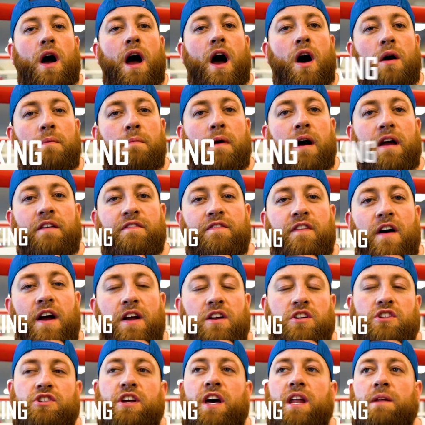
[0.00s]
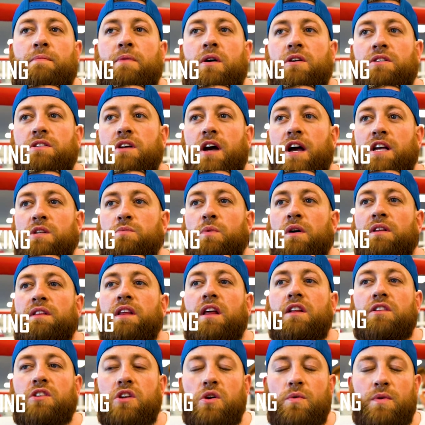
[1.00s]
how my fighter shadow box guys, what
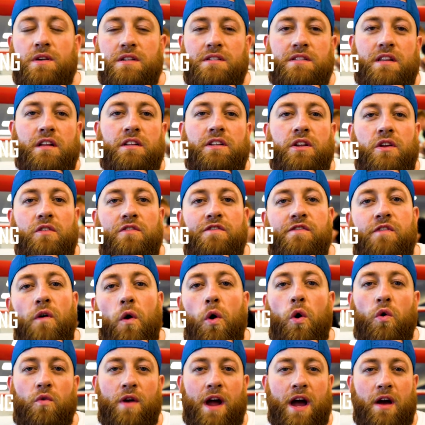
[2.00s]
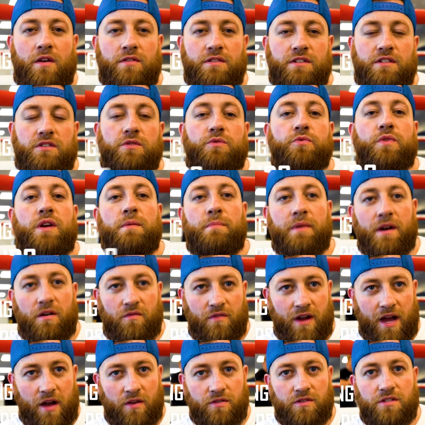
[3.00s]
they'll do is they'll do four rounds, three minute
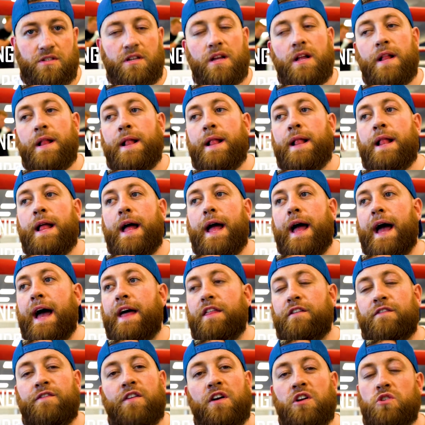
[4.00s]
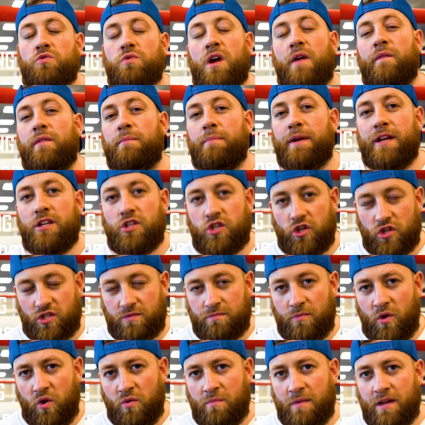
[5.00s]
rounds. Uh, the first round will be just
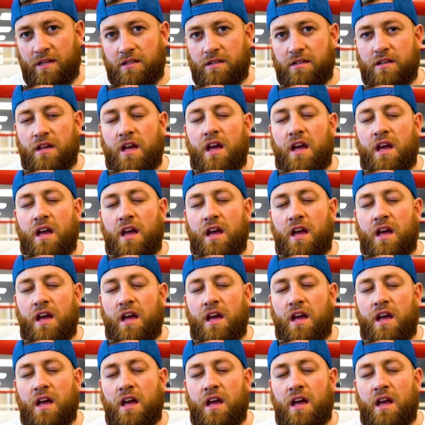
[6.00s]
movement.